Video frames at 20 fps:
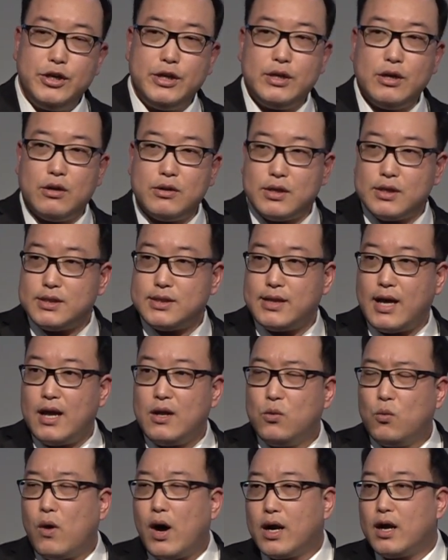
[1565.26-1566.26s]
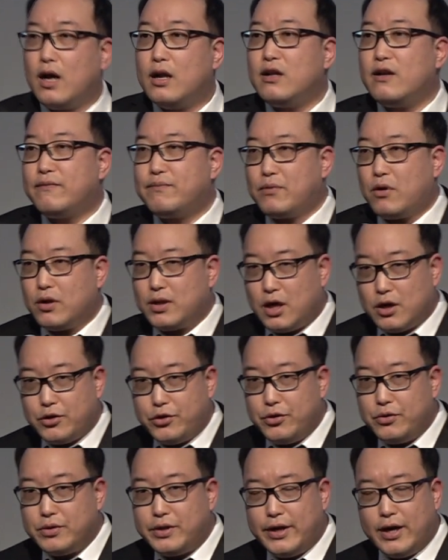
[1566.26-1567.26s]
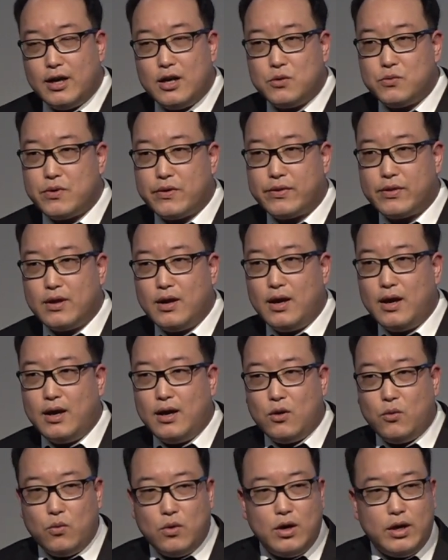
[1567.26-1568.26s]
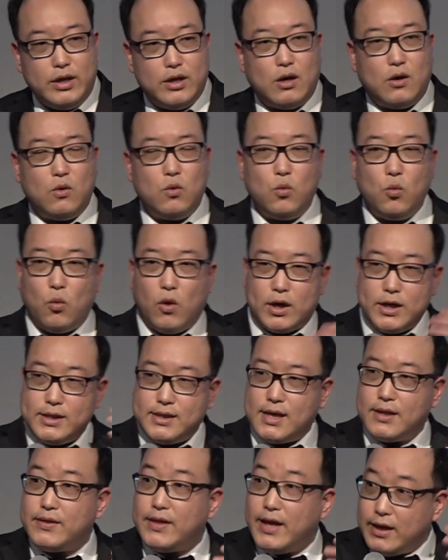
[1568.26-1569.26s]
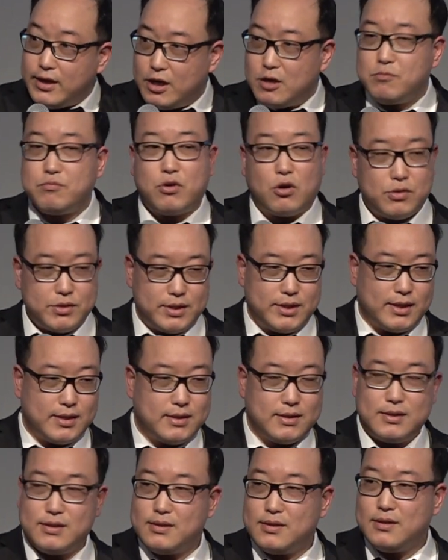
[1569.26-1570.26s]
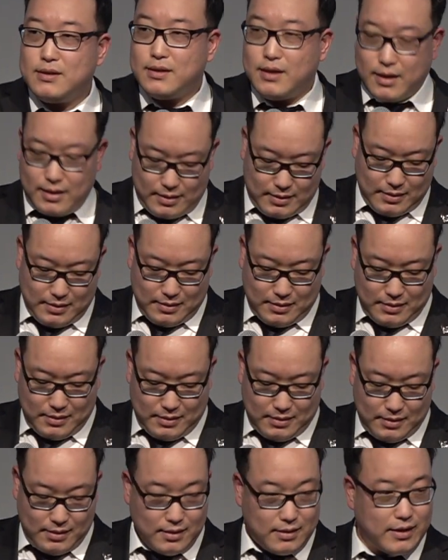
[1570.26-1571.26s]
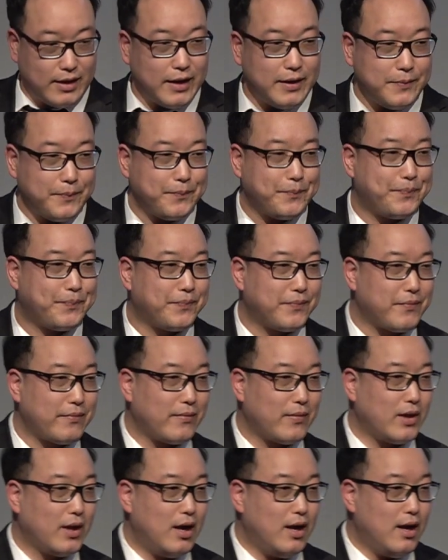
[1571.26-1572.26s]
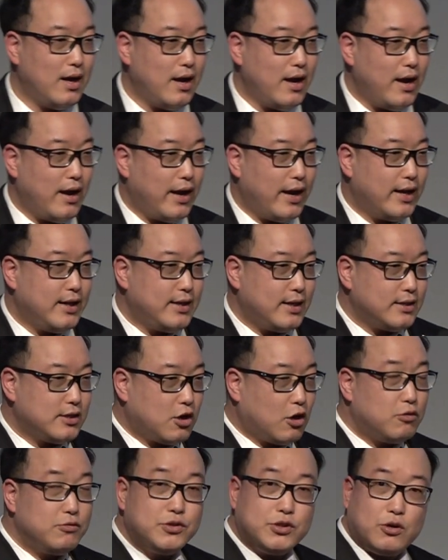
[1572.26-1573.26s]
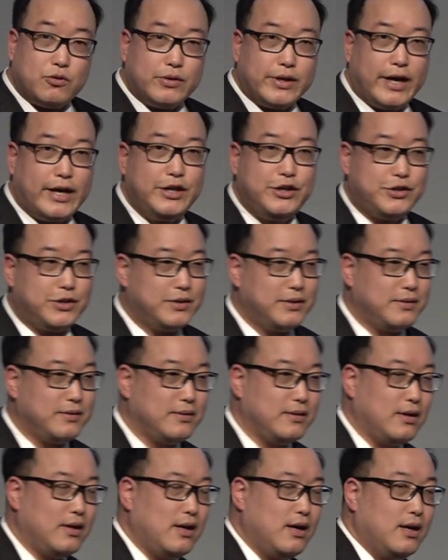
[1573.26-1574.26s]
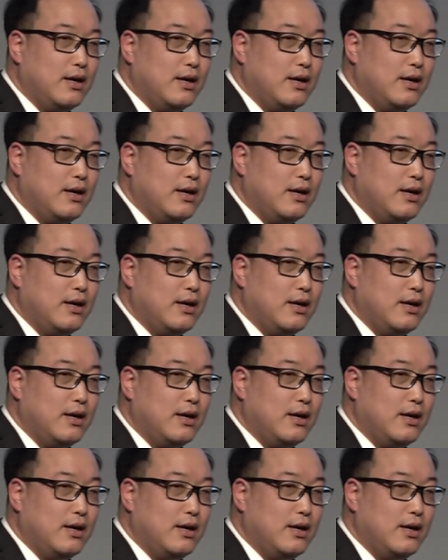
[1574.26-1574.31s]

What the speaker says: you need to understand what kind of product you're dealing with. What is the thinking process? Okay? And then consultation.